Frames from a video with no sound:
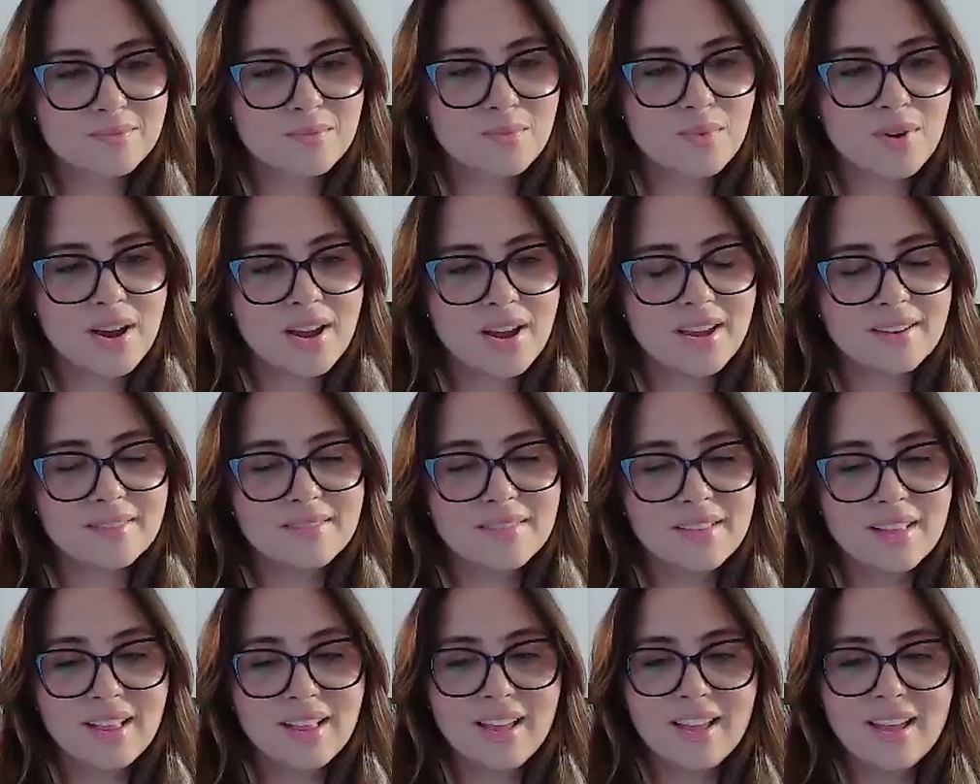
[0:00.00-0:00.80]

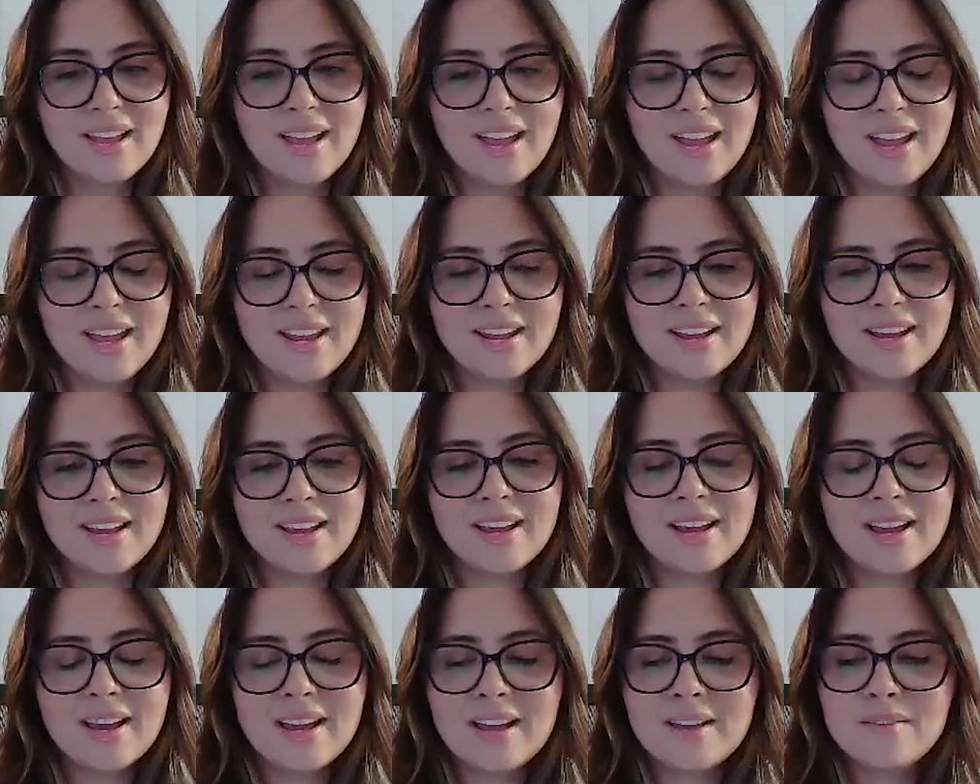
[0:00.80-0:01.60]
right. And
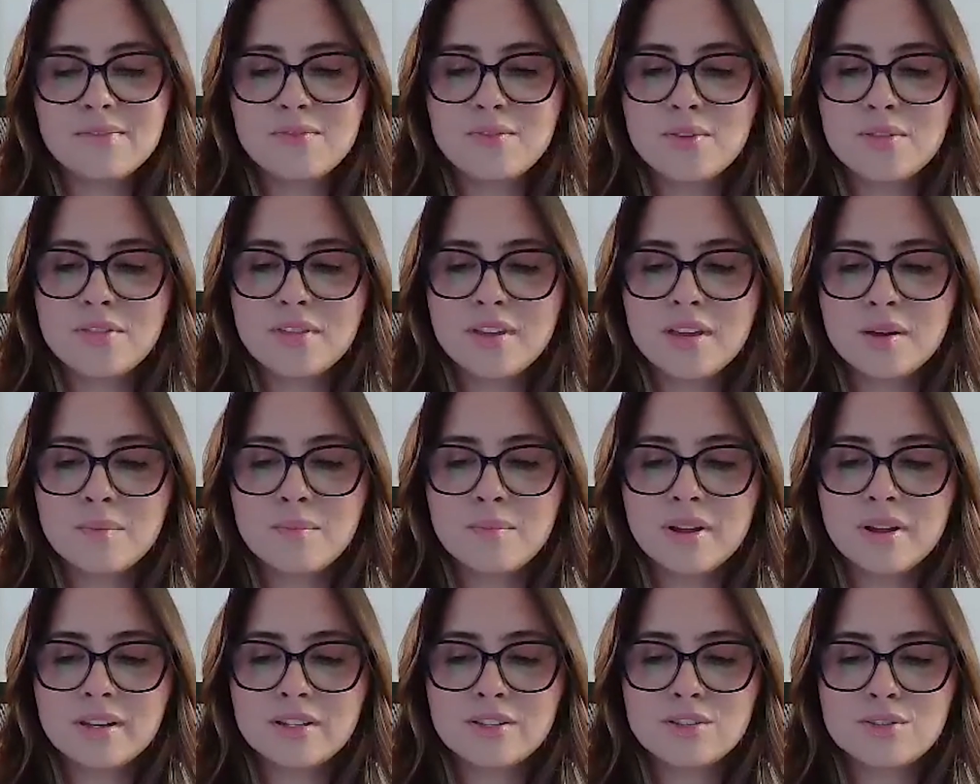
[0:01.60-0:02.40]
if you think
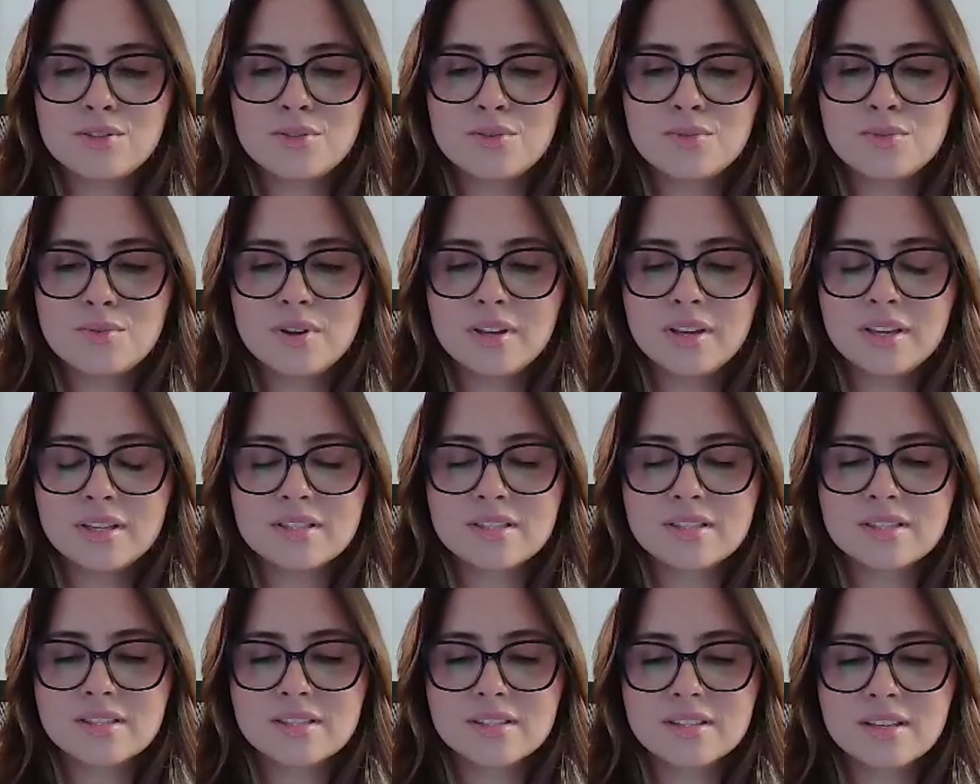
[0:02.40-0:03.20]
about it too,
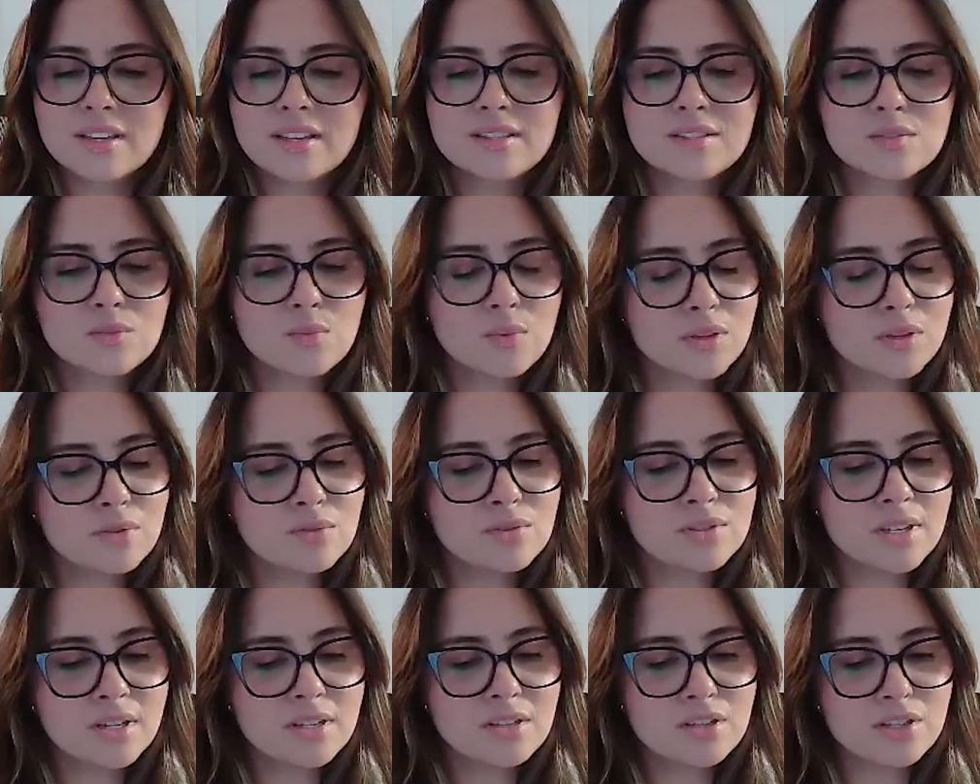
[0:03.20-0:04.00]
it's what you
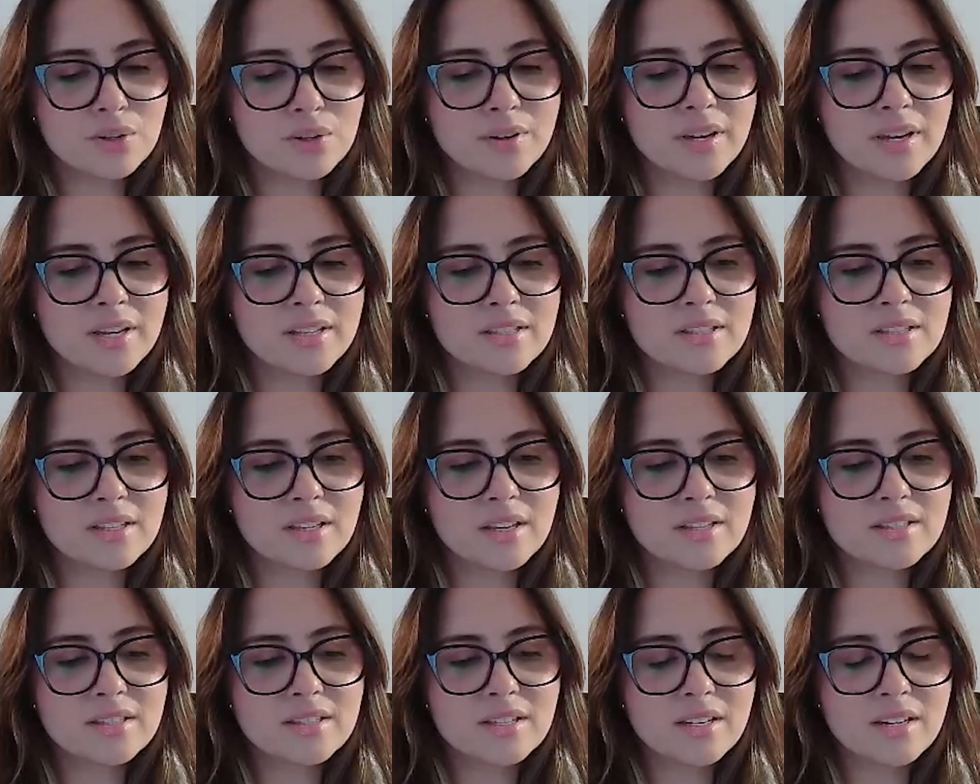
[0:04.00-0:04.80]
said, Jerry.
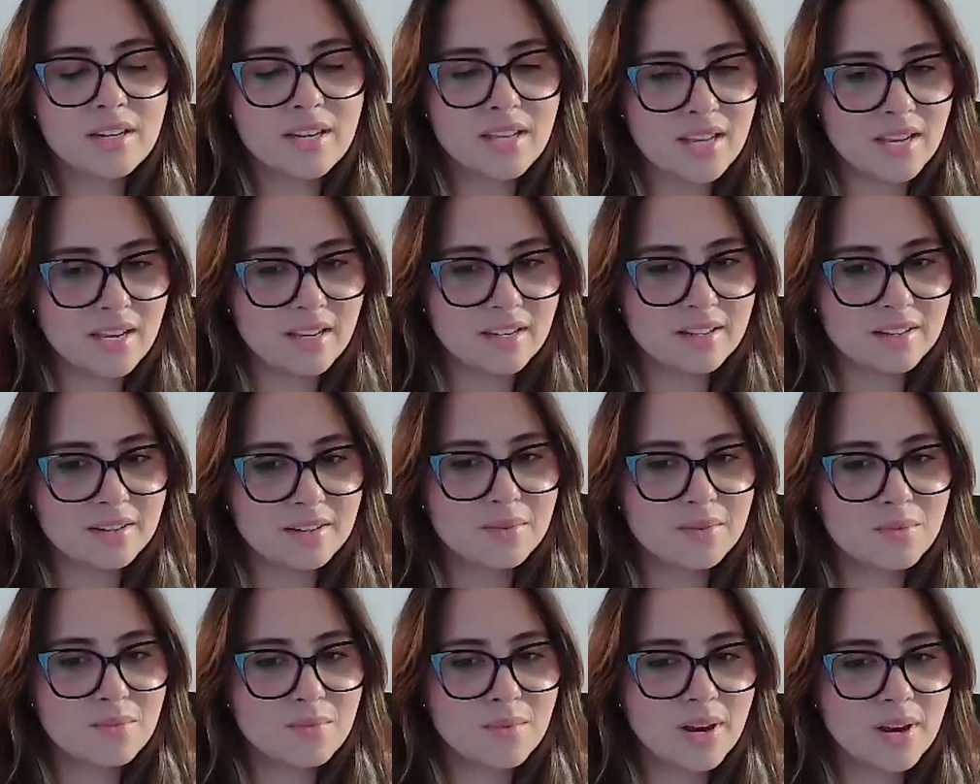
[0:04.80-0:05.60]
It's a need,
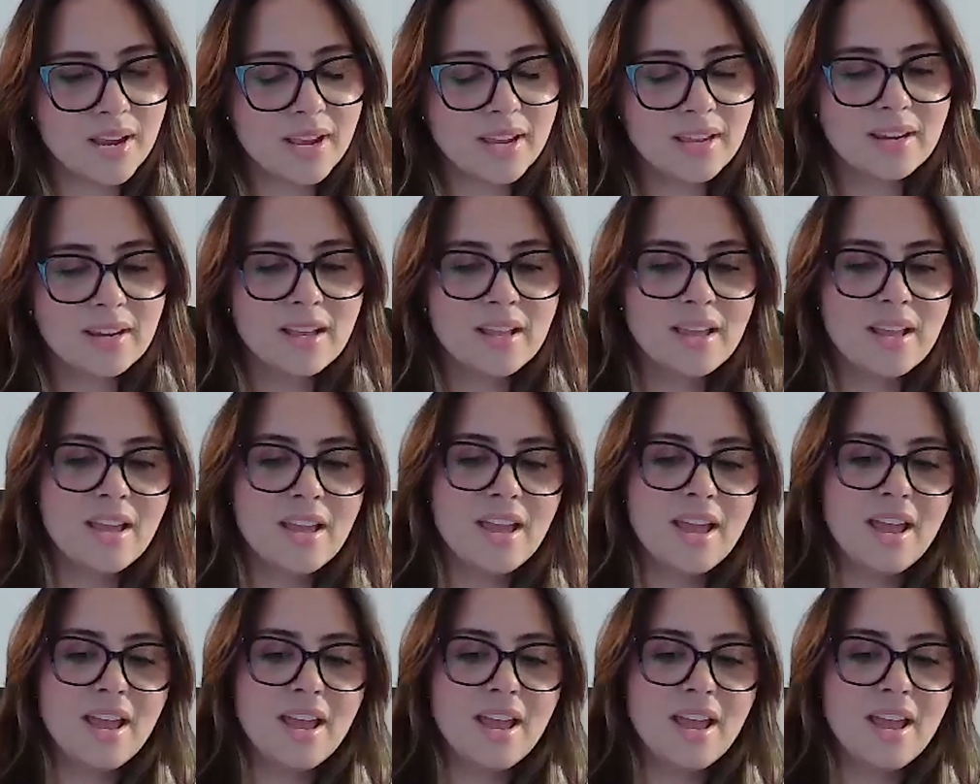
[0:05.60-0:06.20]
right?